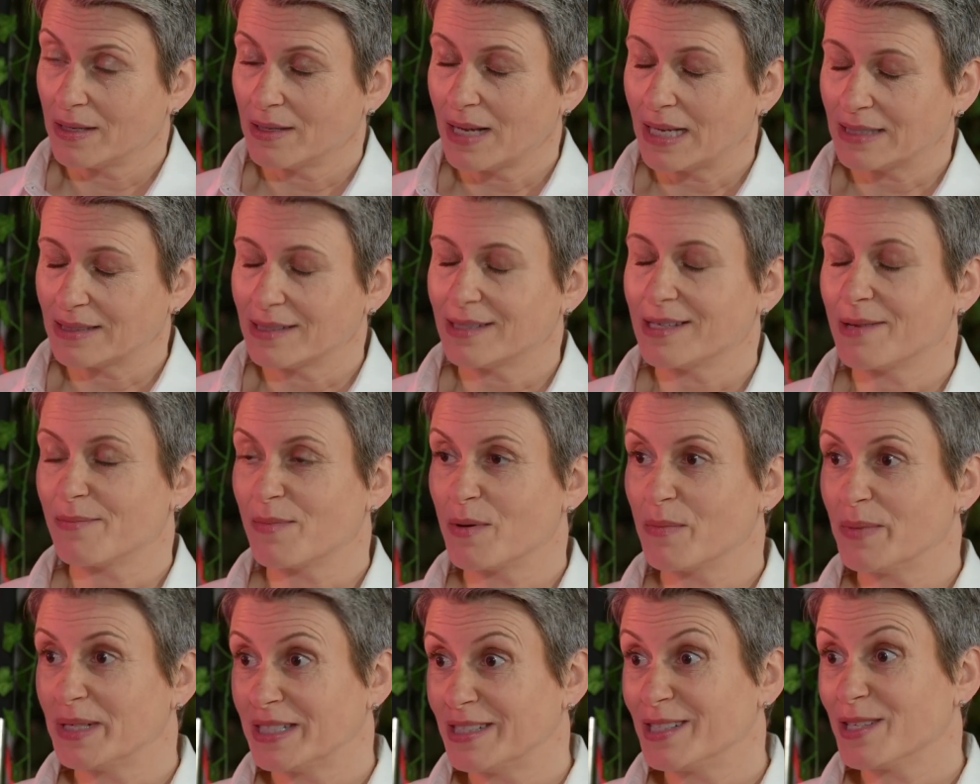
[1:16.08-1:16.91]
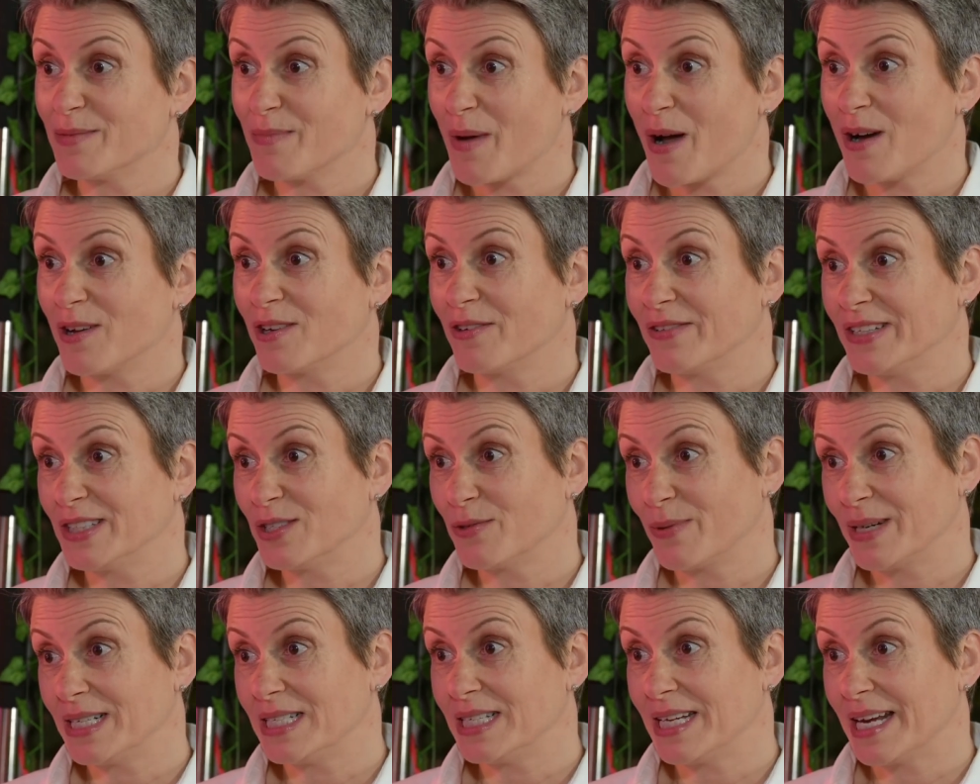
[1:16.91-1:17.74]
I said, my business partner in
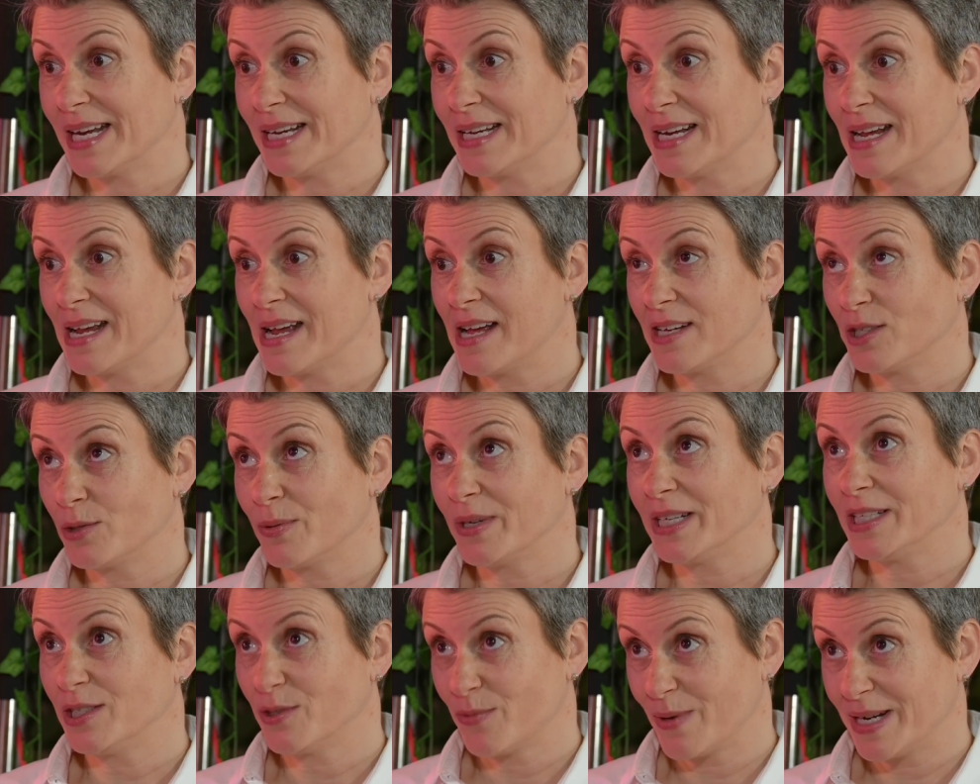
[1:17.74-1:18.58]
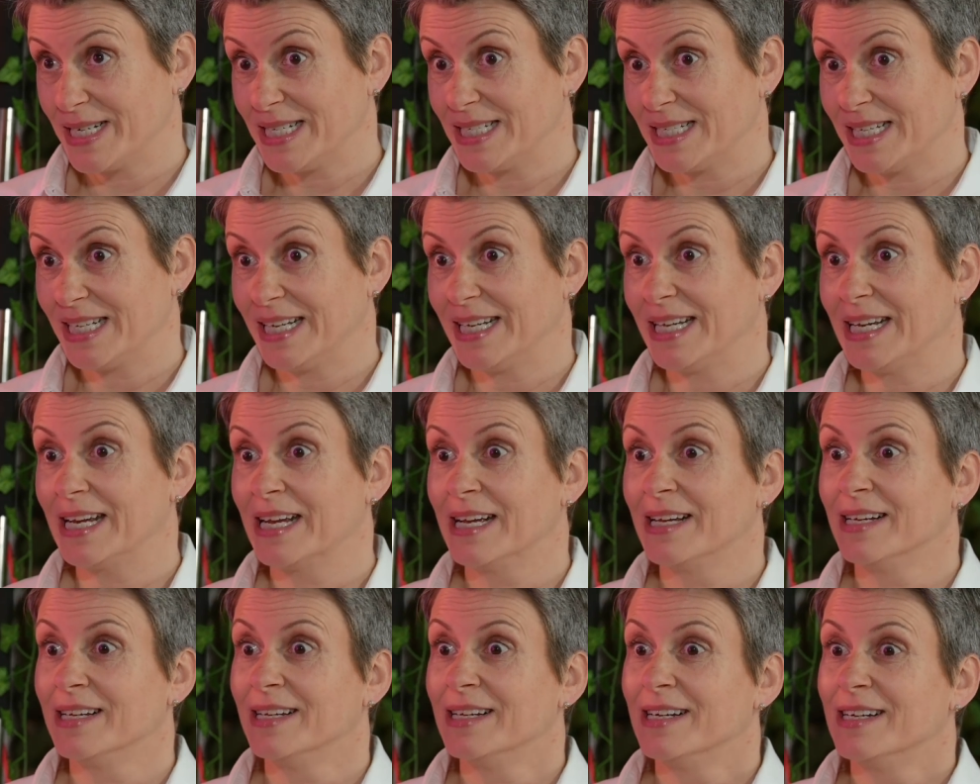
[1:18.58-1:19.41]
2020.
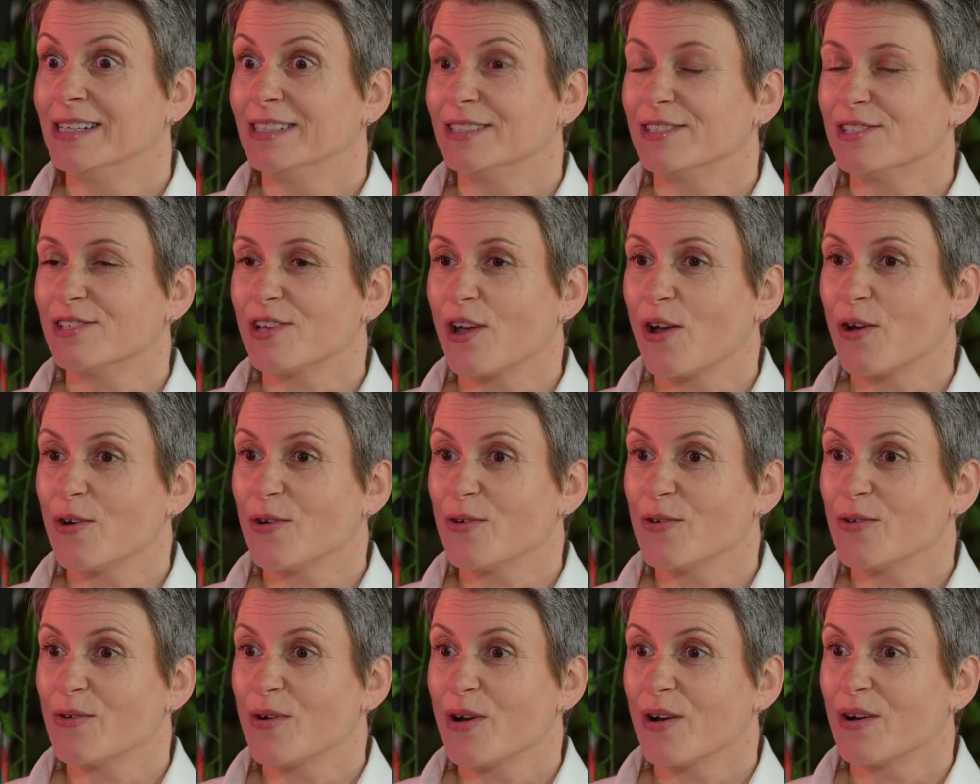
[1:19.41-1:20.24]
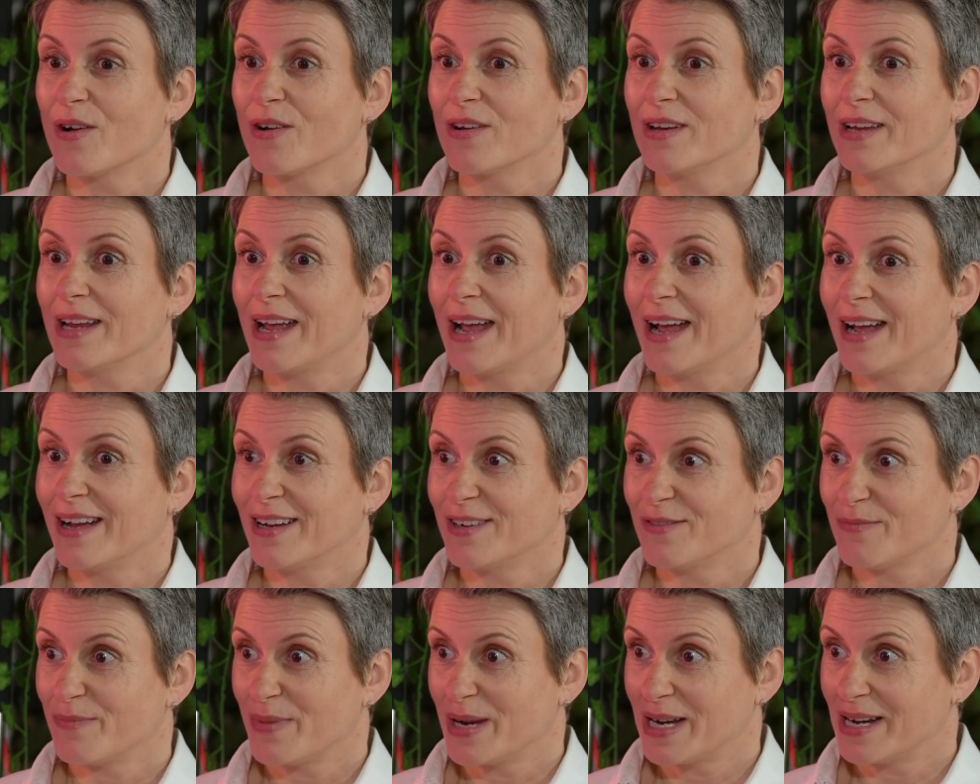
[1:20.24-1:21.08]
So yeah,
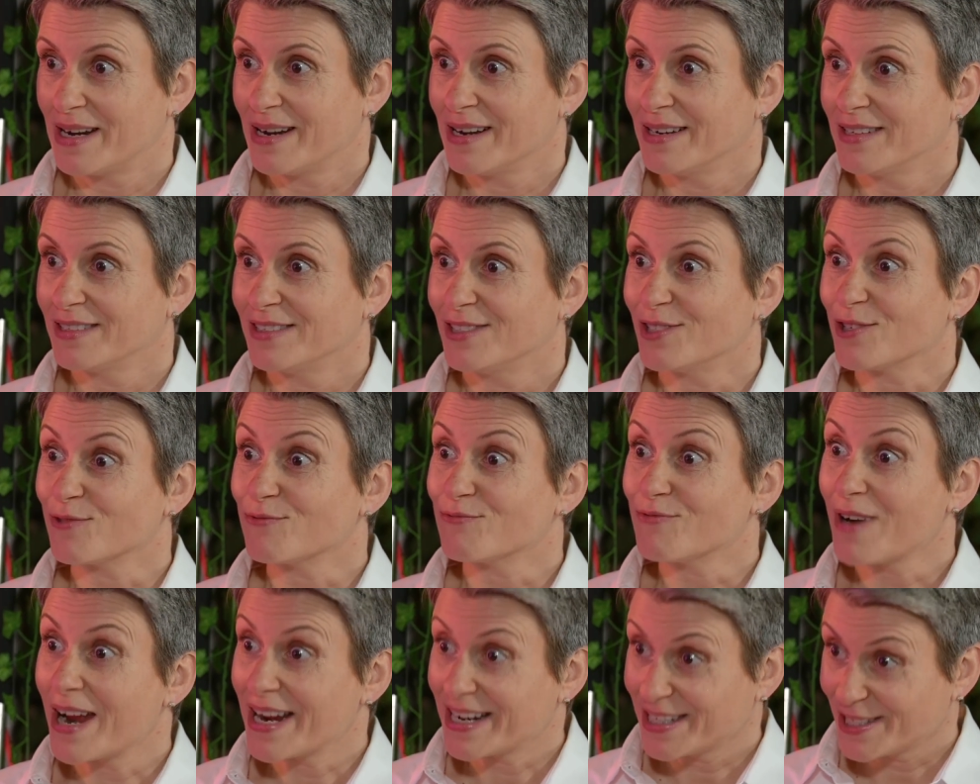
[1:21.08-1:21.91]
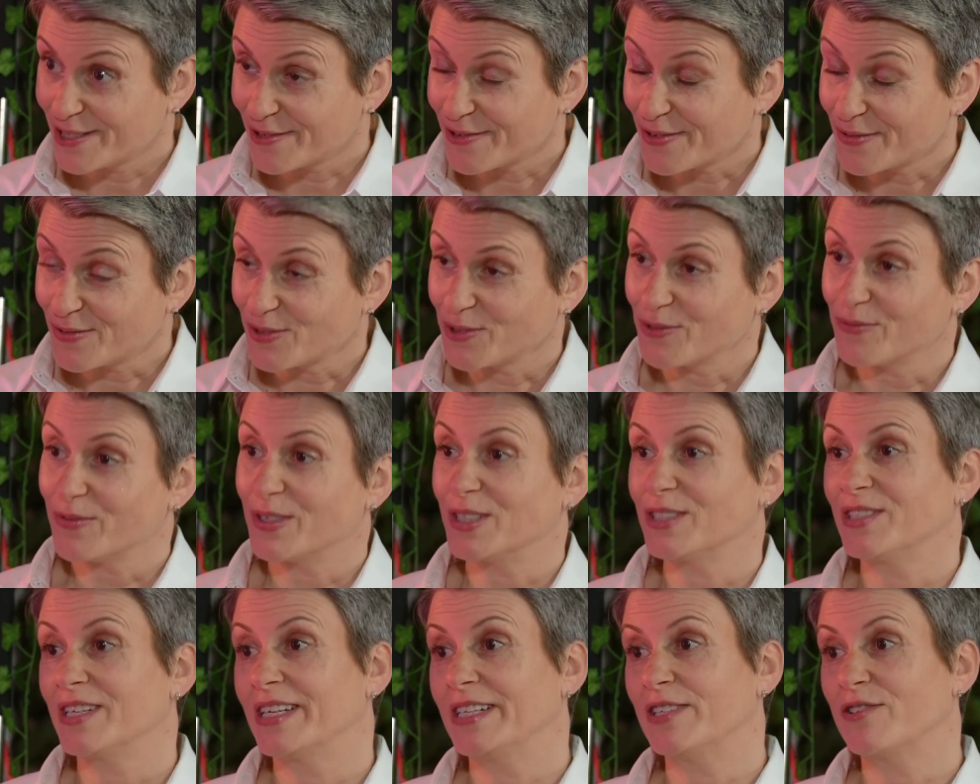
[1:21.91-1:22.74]
I've been director of Dog
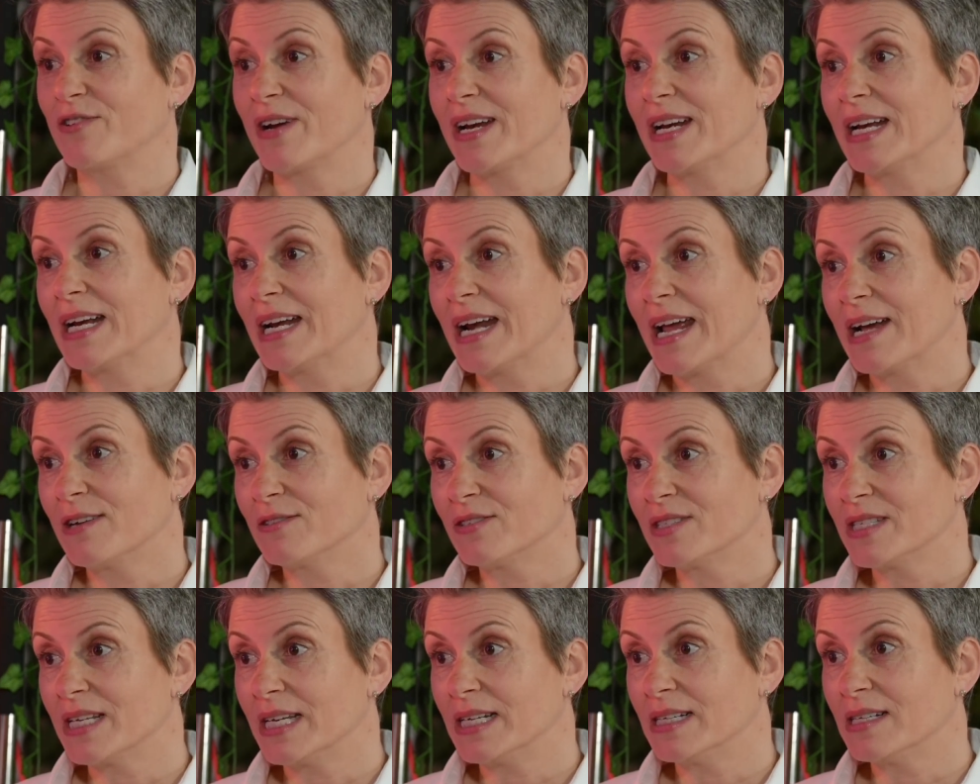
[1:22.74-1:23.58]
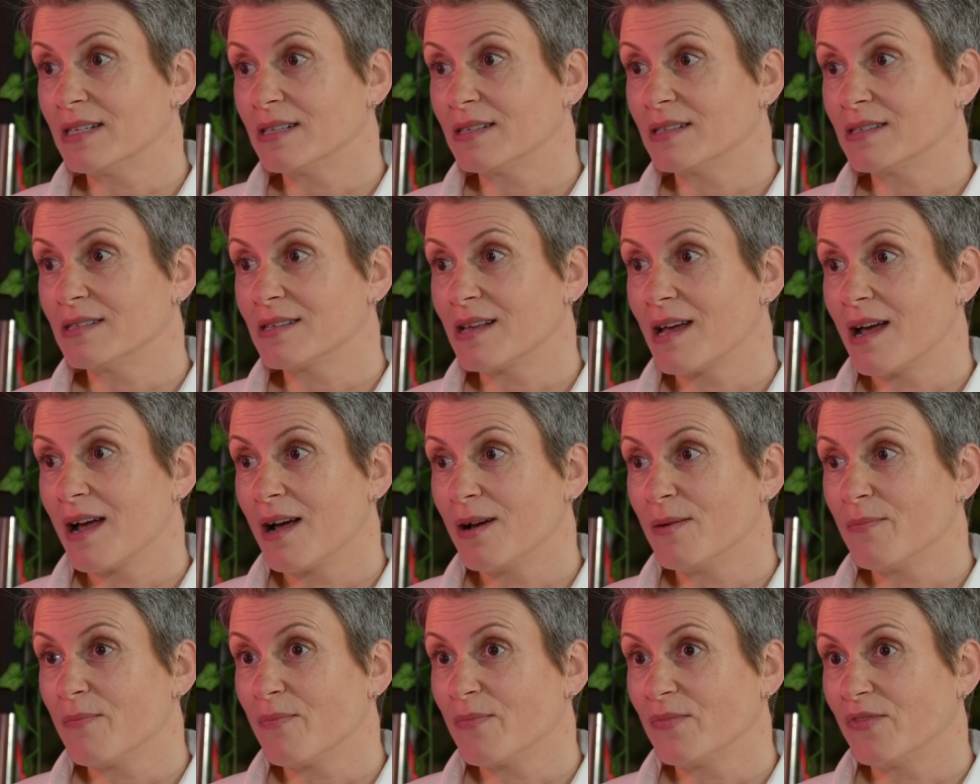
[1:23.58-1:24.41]
First Aid training now since
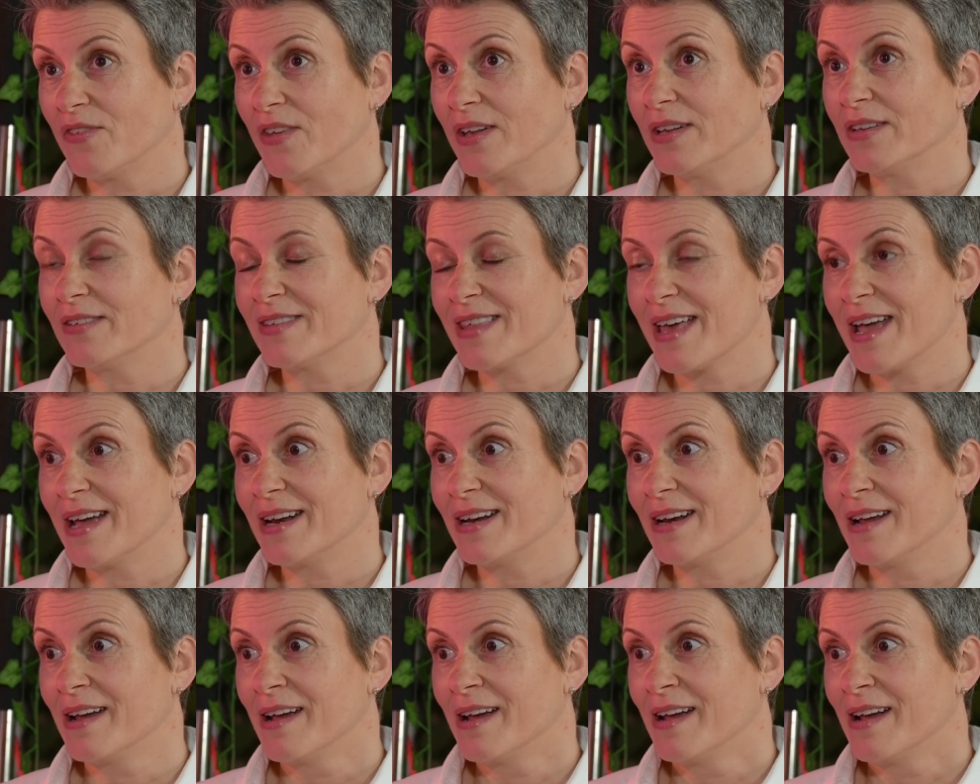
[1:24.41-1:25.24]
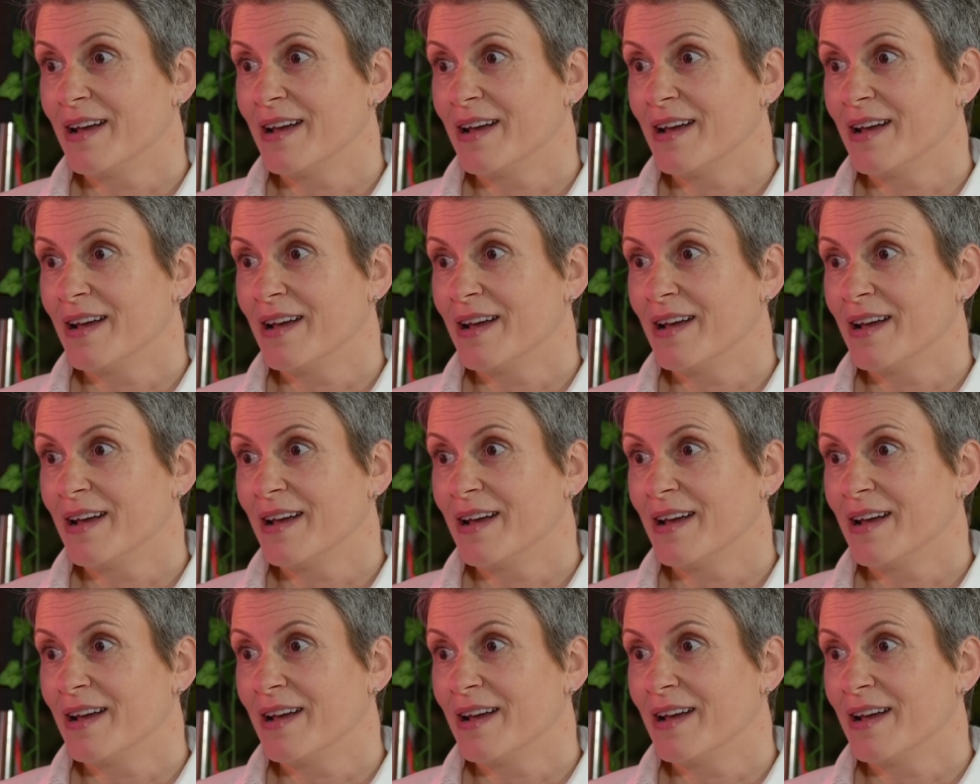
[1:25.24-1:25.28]
then.